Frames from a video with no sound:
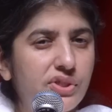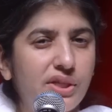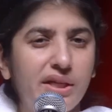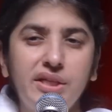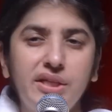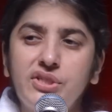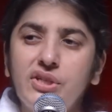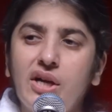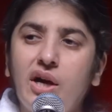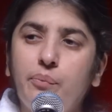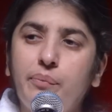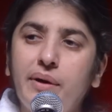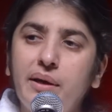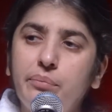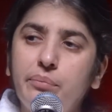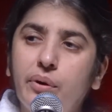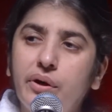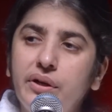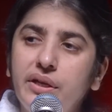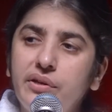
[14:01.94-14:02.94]
change how my
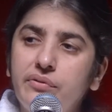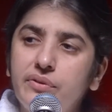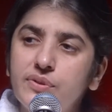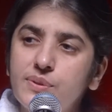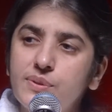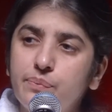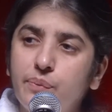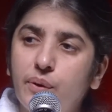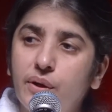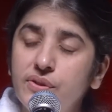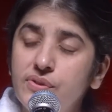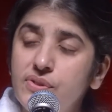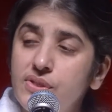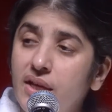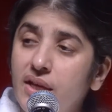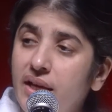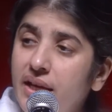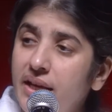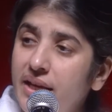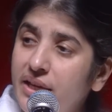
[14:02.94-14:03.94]
body responds.
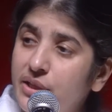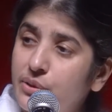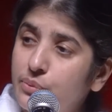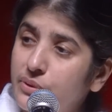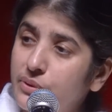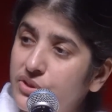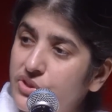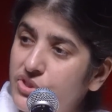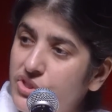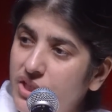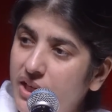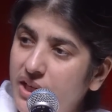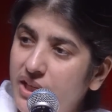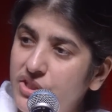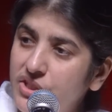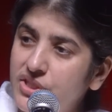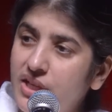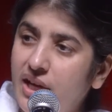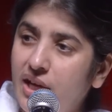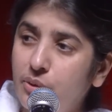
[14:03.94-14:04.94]
It will
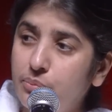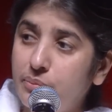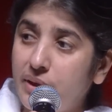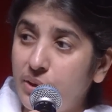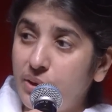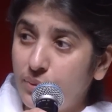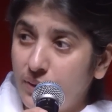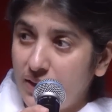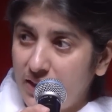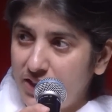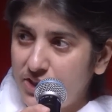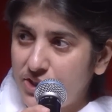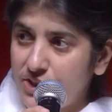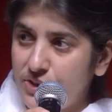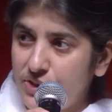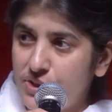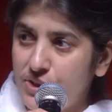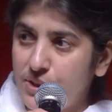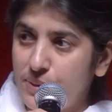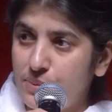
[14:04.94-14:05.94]
change how my
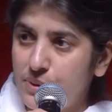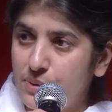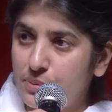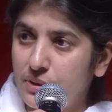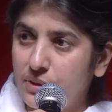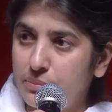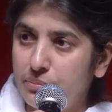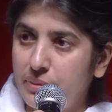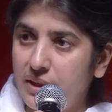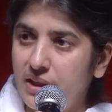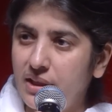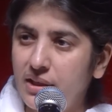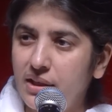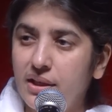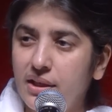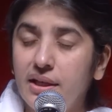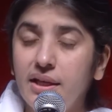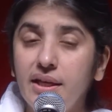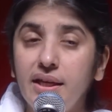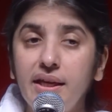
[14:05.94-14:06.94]
relationships will be
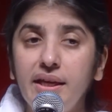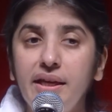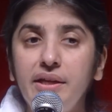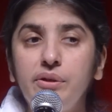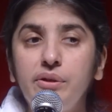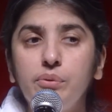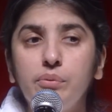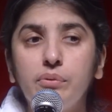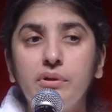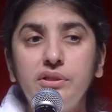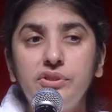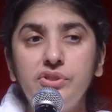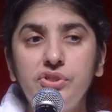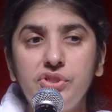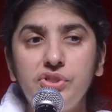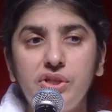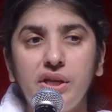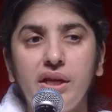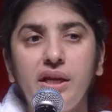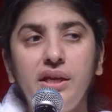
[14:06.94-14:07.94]
it will
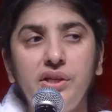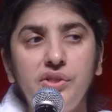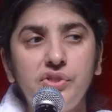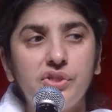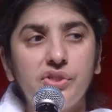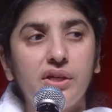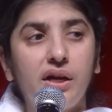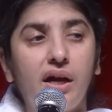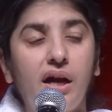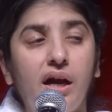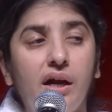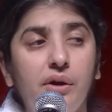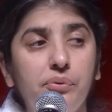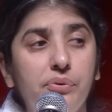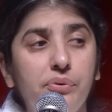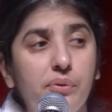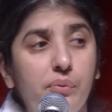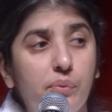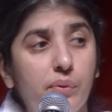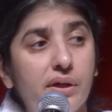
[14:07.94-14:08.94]
change
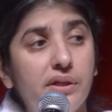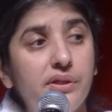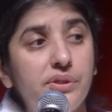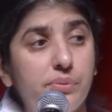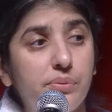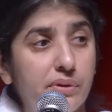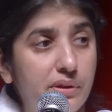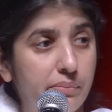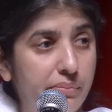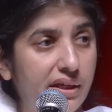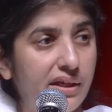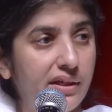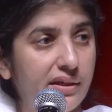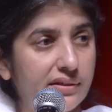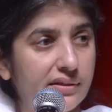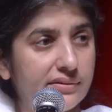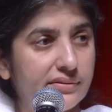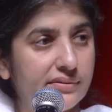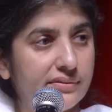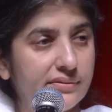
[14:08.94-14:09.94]
how the world will
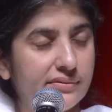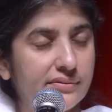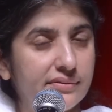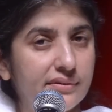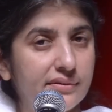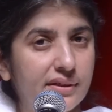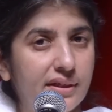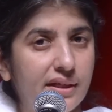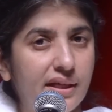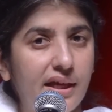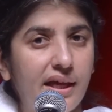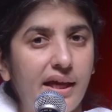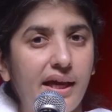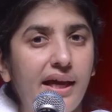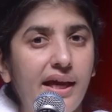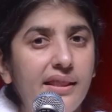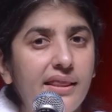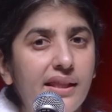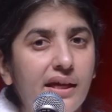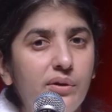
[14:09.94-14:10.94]
be.
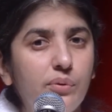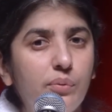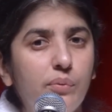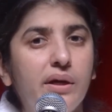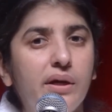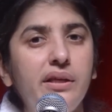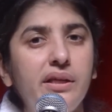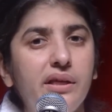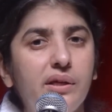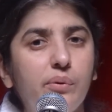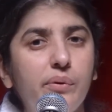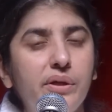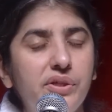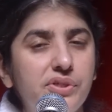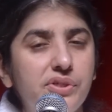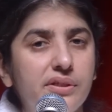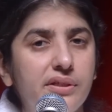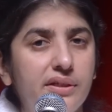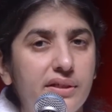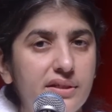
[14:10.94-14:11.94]
And that one
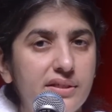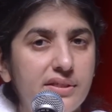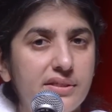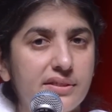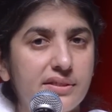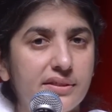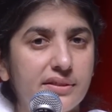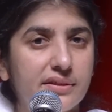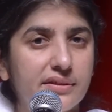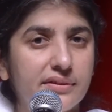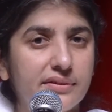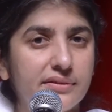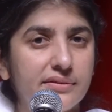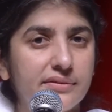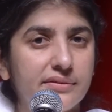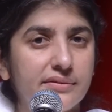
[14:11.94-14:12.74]
equation is